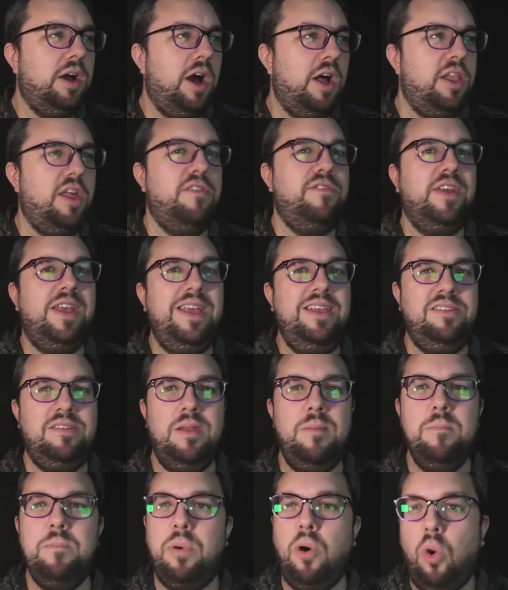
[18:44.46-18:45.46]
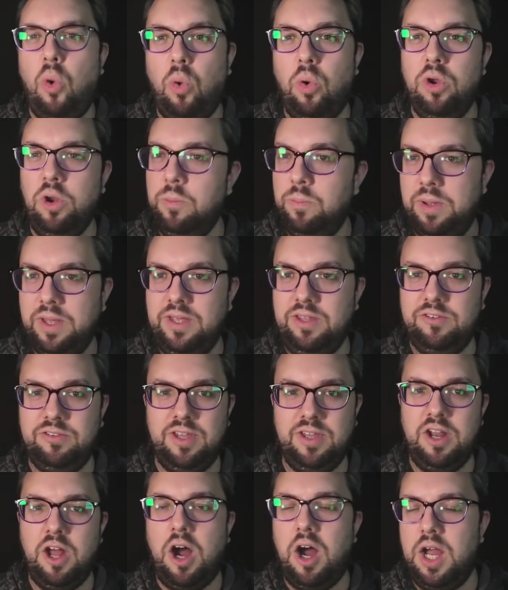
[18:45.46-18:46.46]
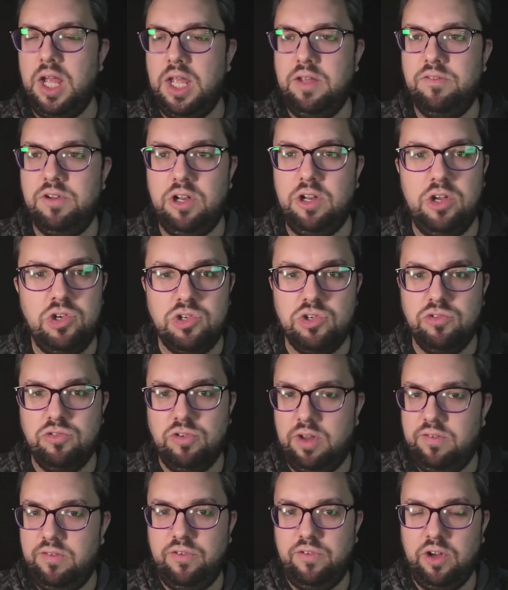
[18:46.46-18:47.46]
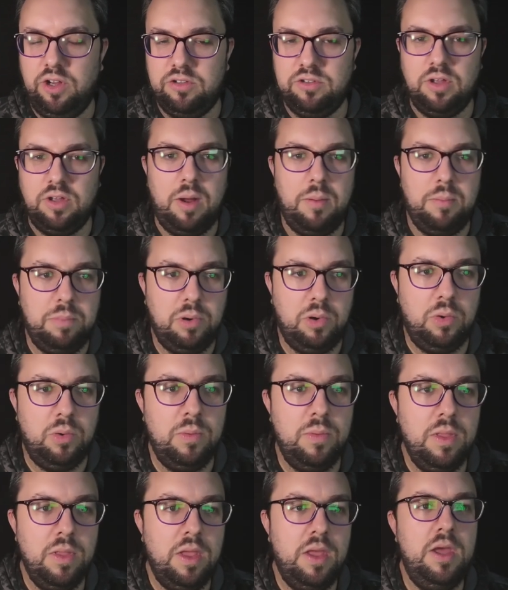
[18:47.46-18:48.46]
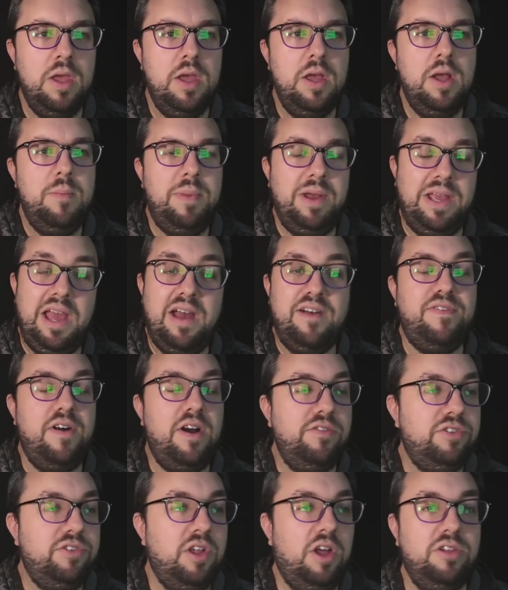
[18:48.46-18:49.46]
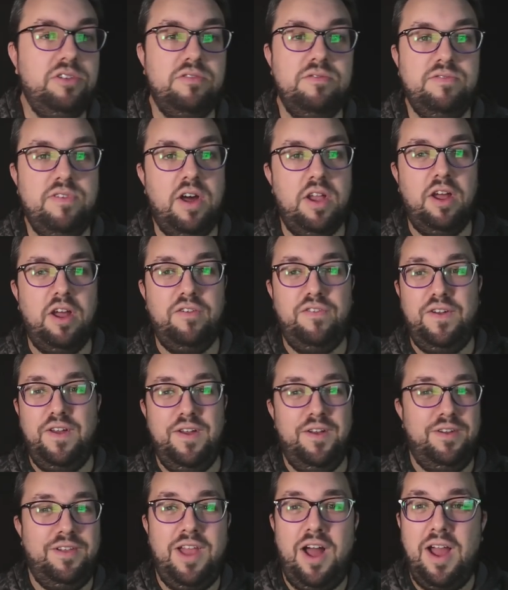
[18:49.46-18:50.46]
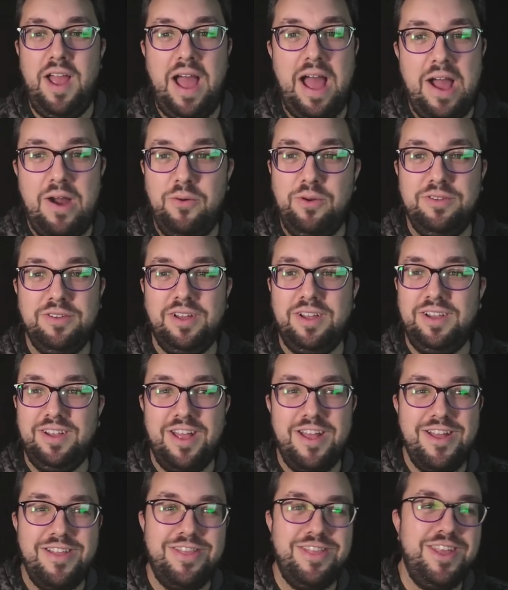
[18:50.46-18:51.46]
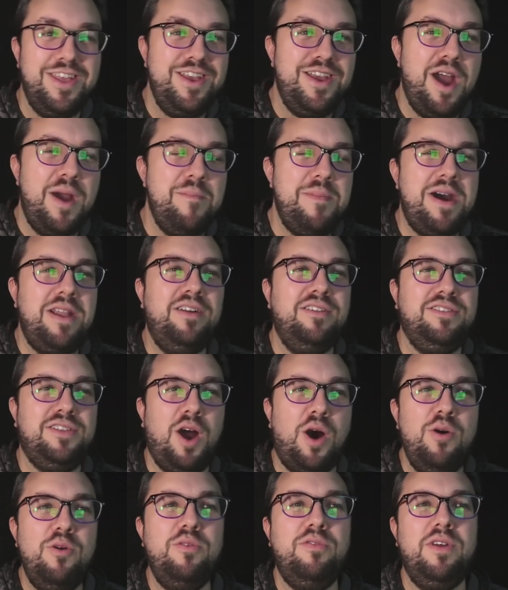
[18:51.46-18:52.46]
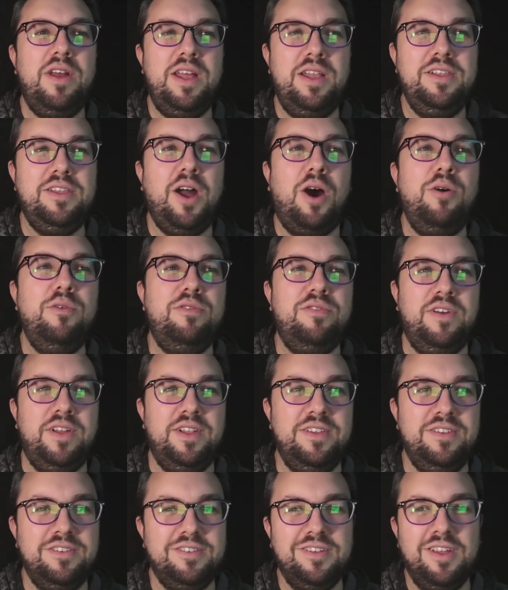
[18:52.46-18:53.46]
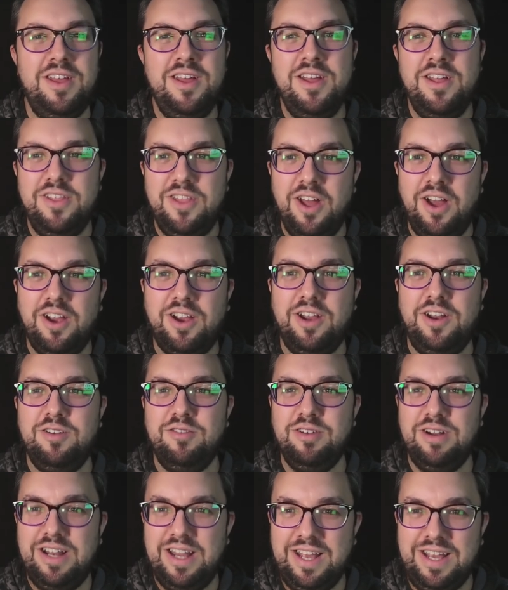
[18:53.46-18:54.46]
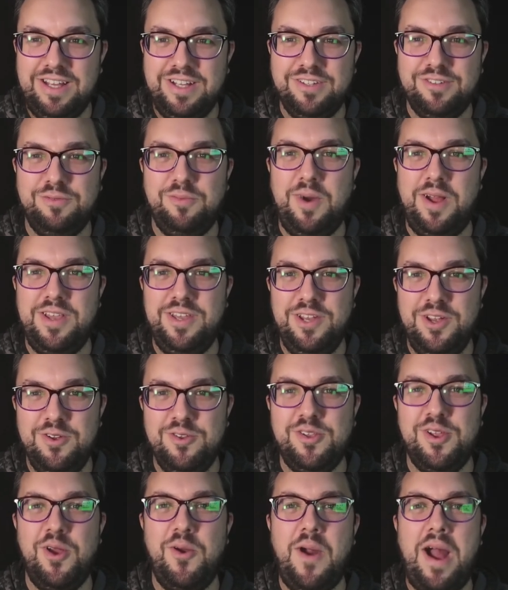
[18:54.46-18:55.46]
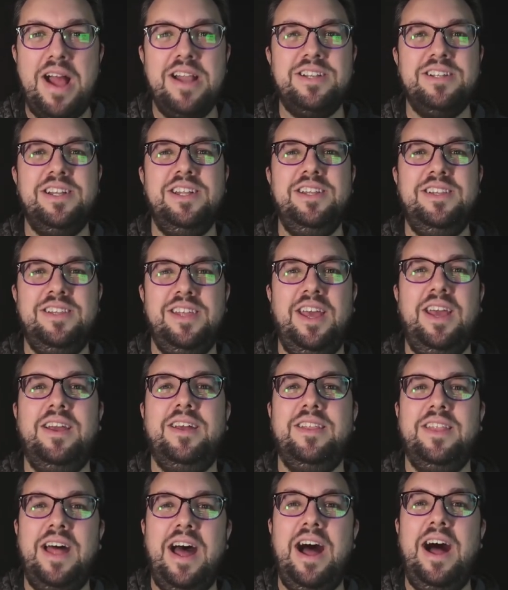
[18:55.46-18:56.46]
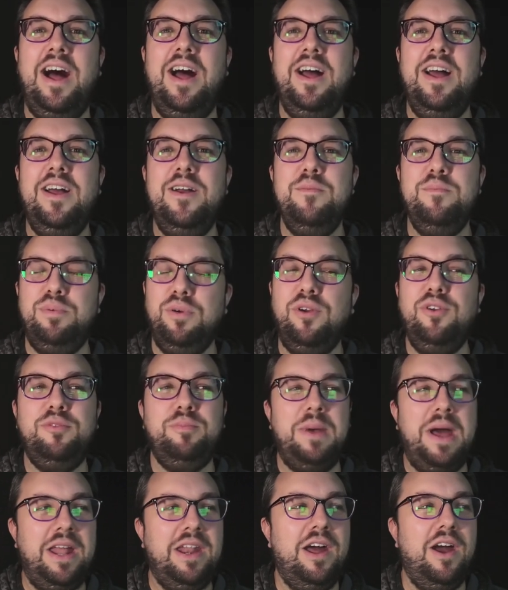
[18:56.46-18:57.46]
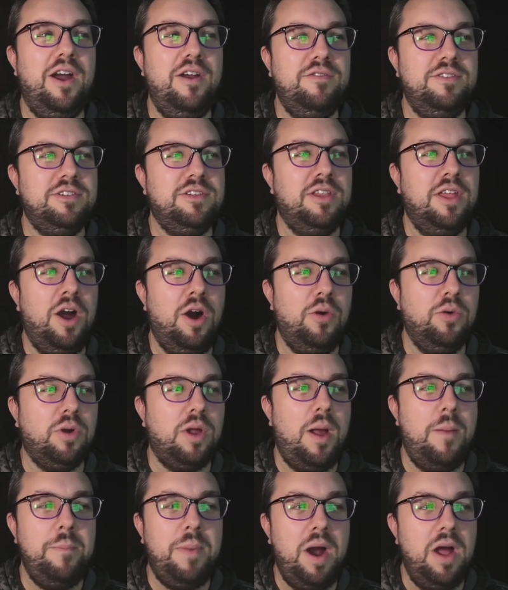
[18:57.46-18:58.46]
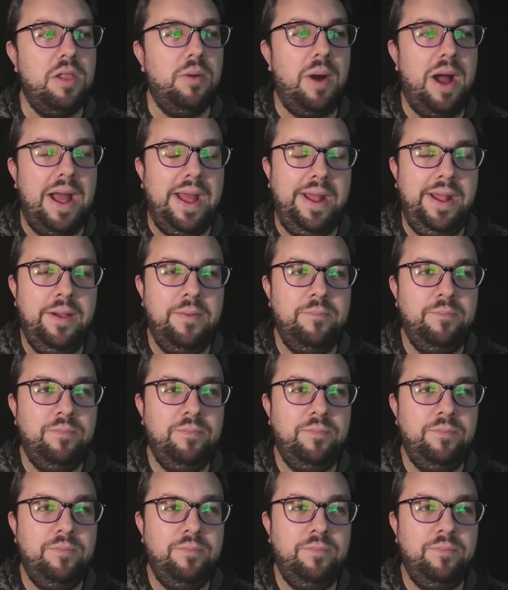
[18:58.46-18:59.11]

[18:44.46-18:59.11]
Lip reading: think he's an important piece in high evolutionary, for example. But yeah, 5 stars on fun. I feel like, how is it the amount of Dolphins that are going to release when you do actually tick that Bruce Banner over to the Hulk? And by the way,